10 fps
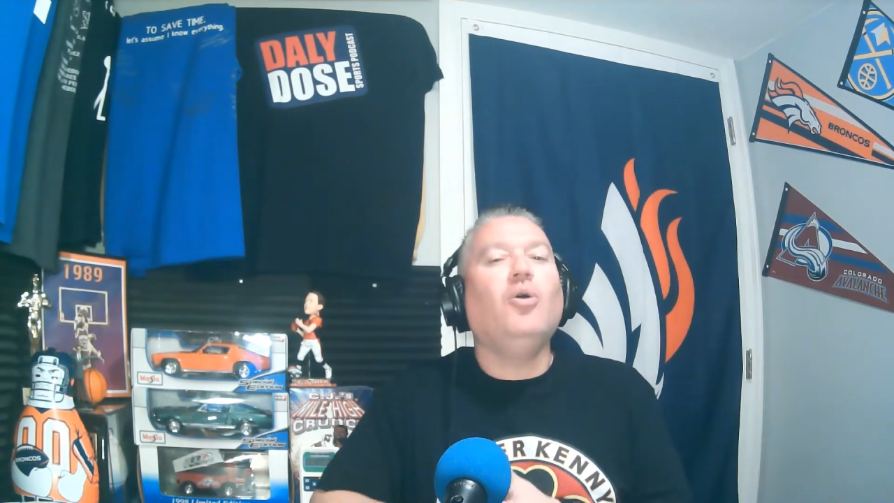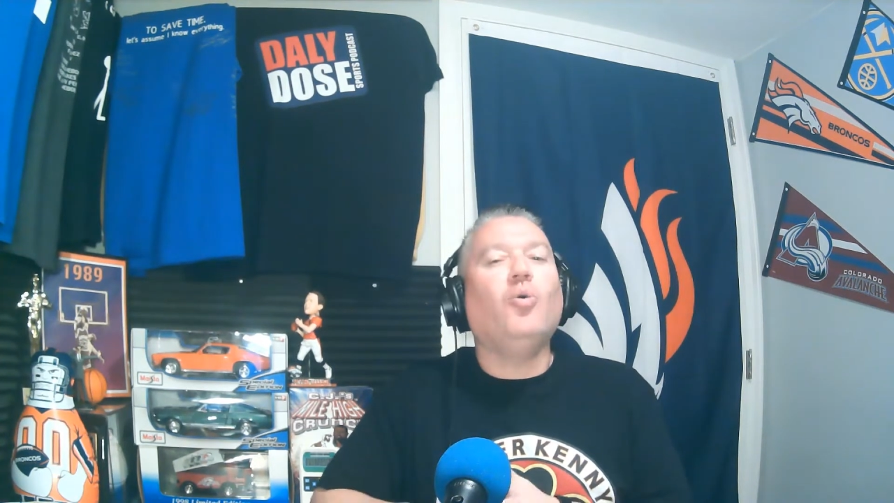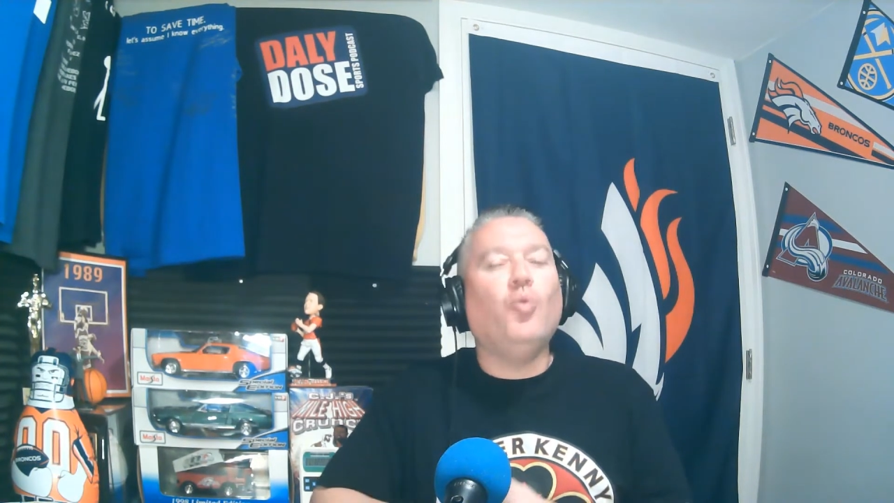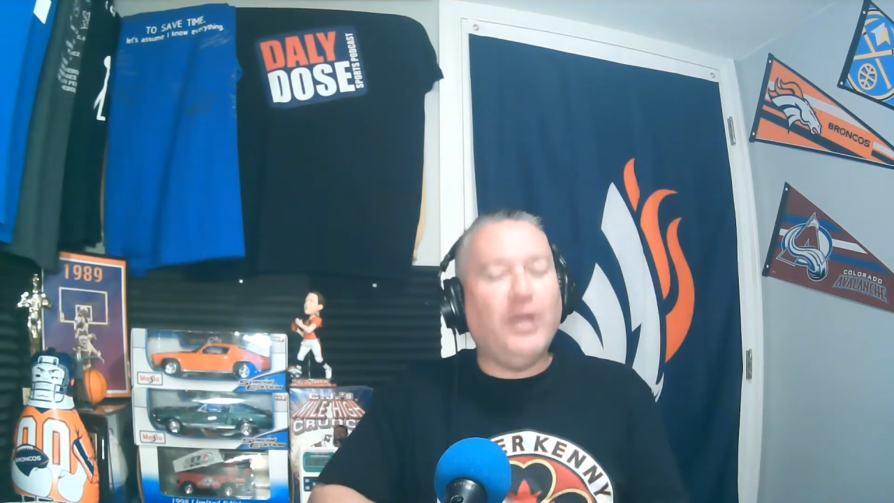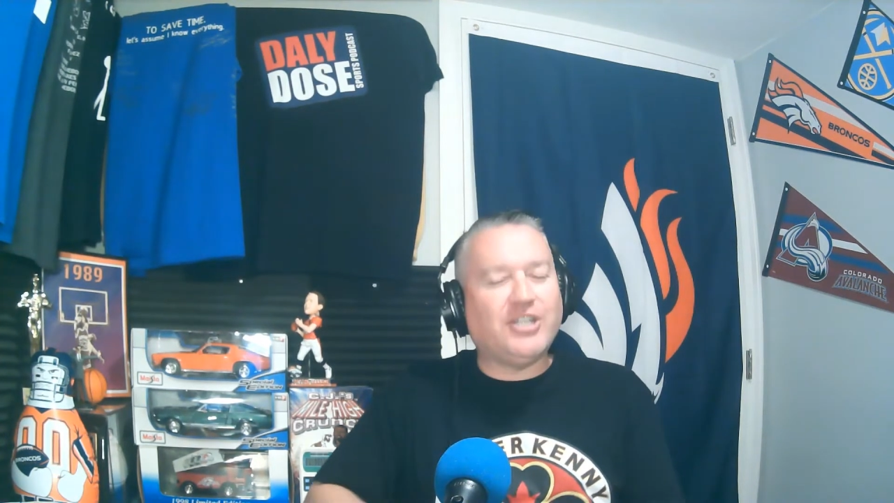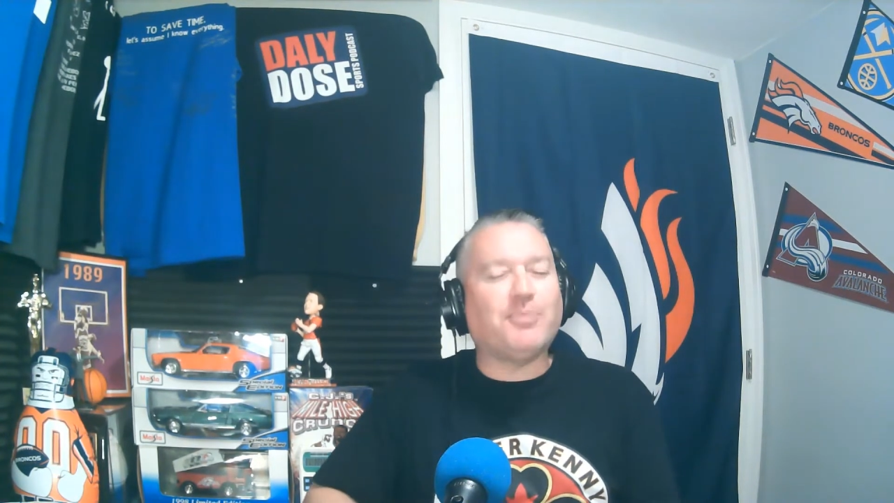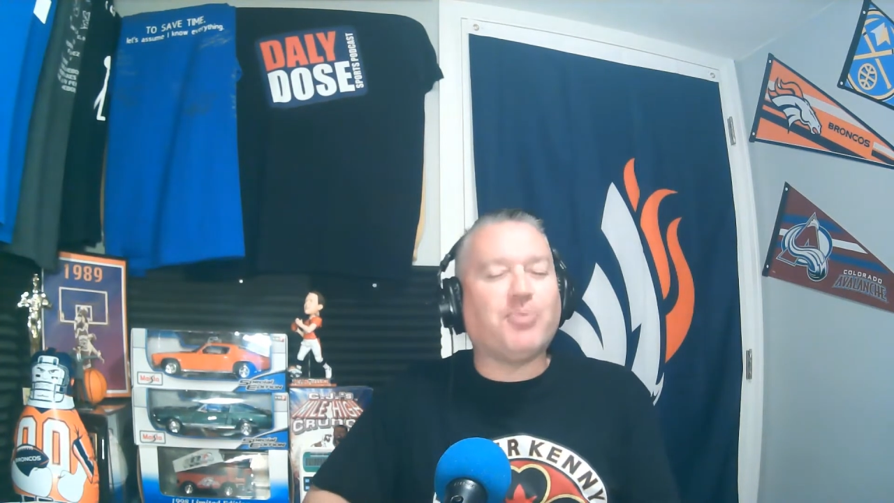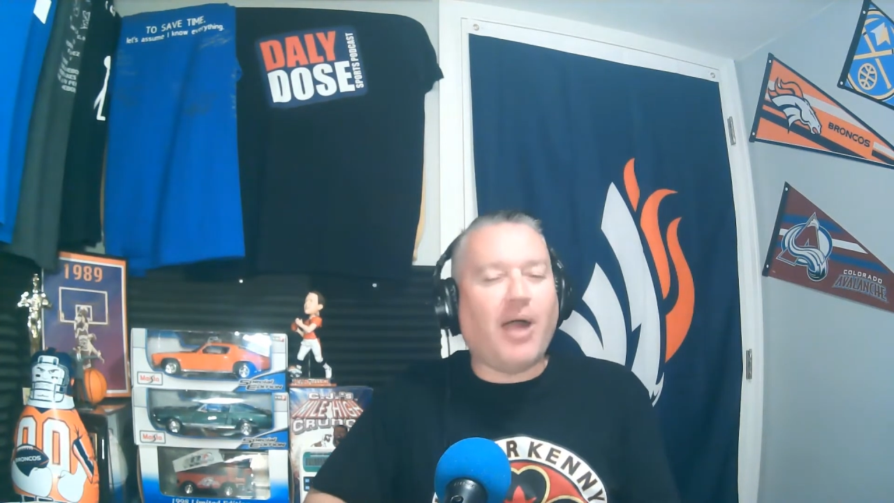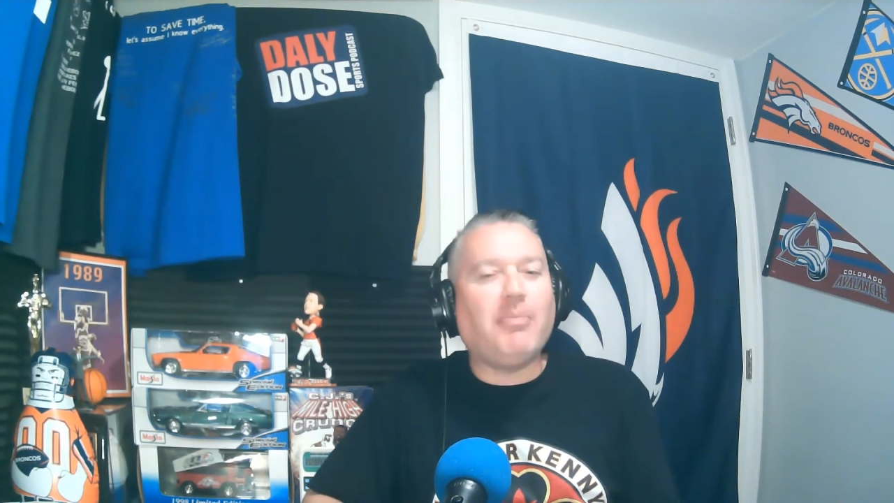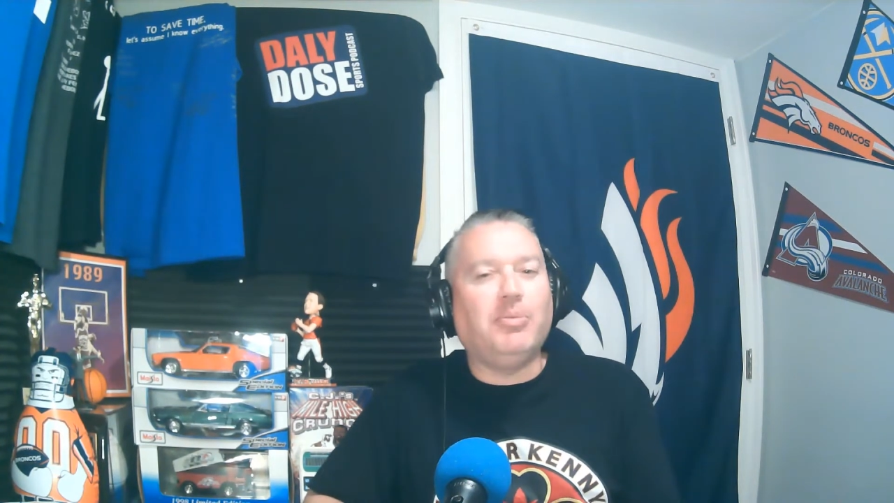We should
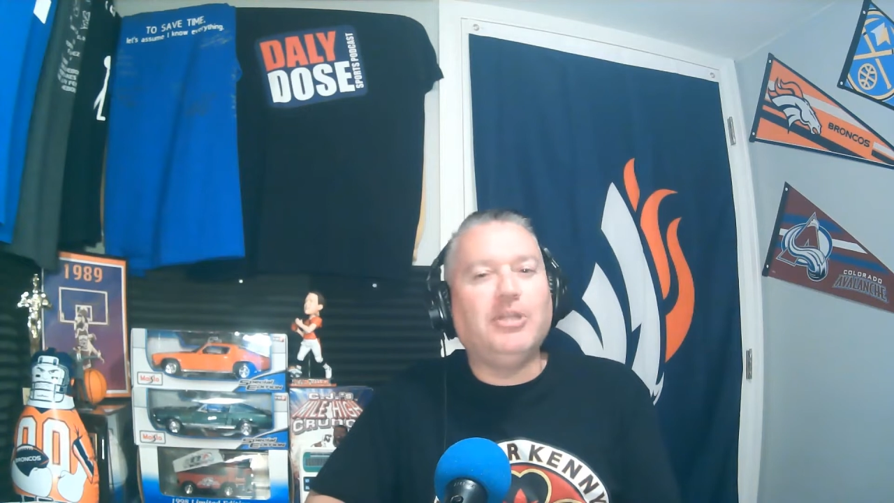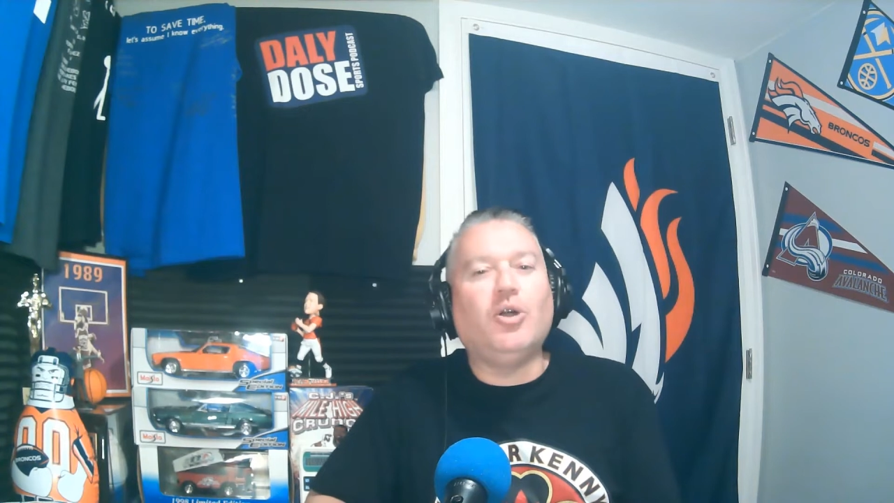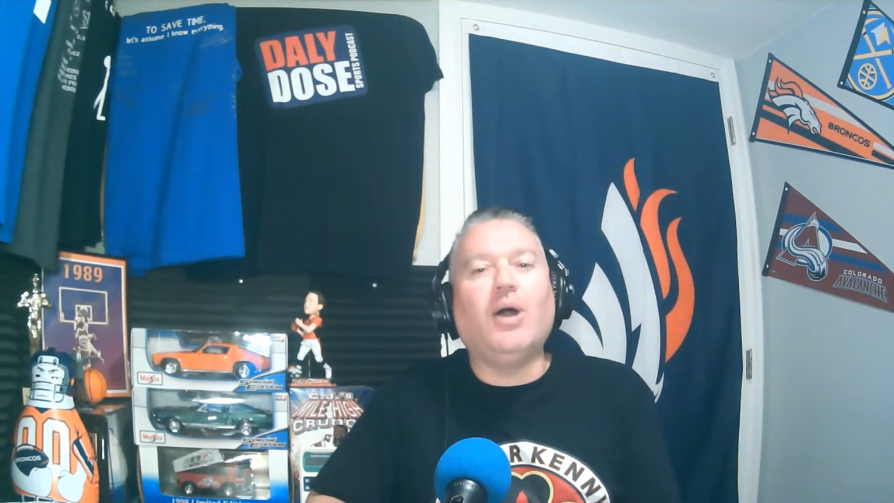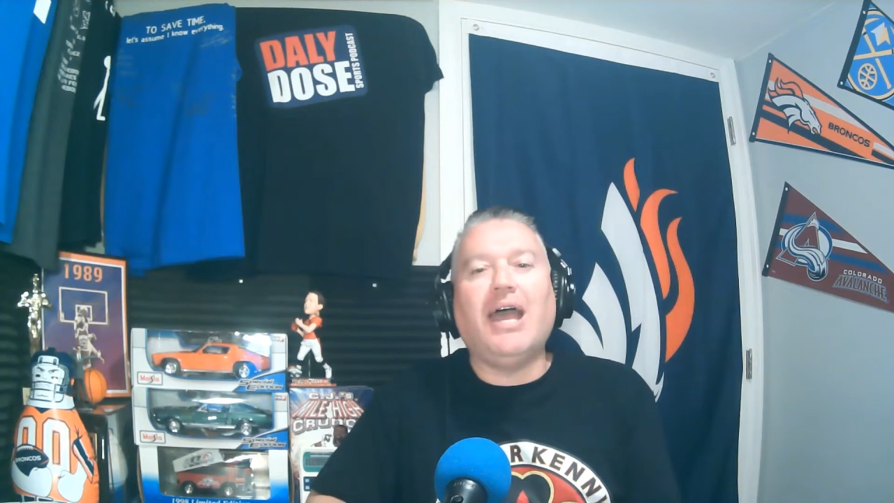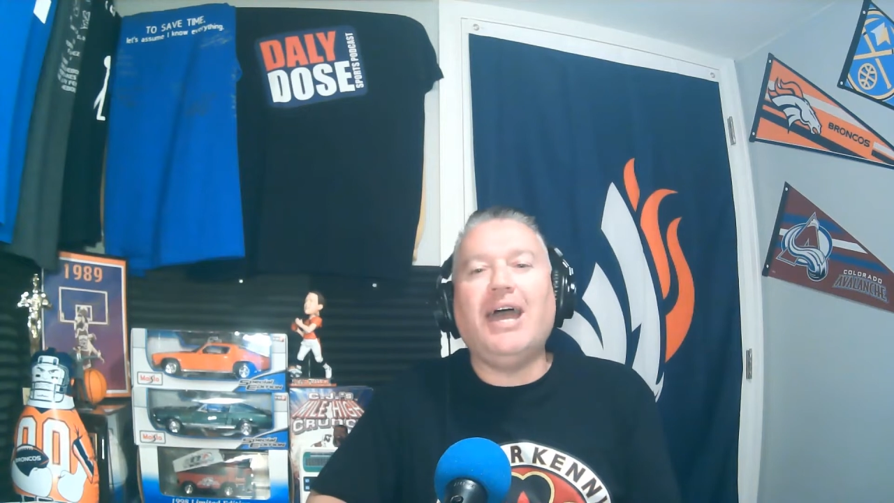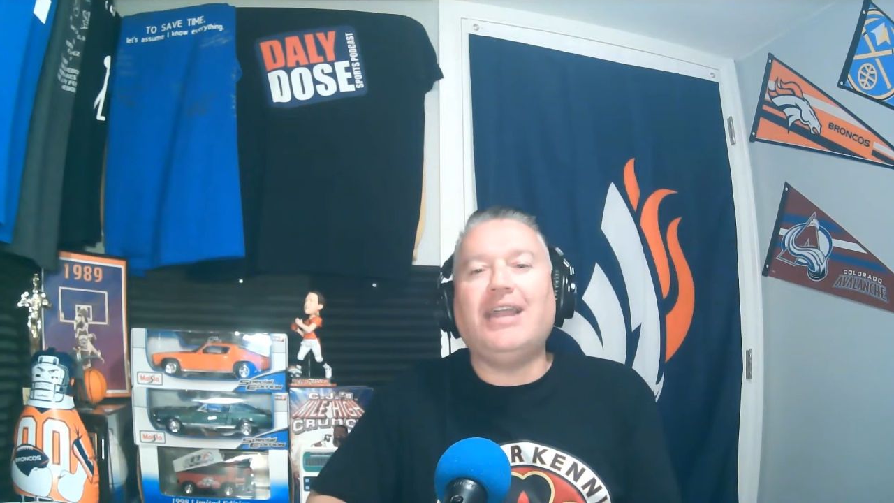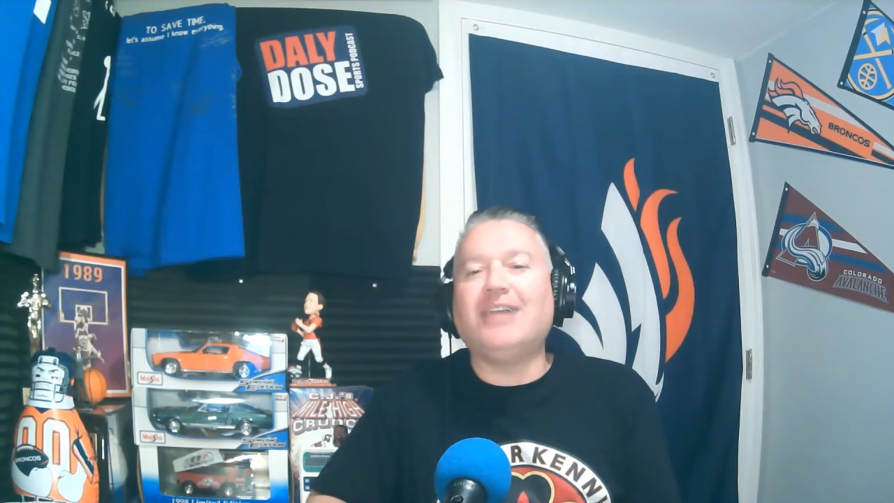probably go ahead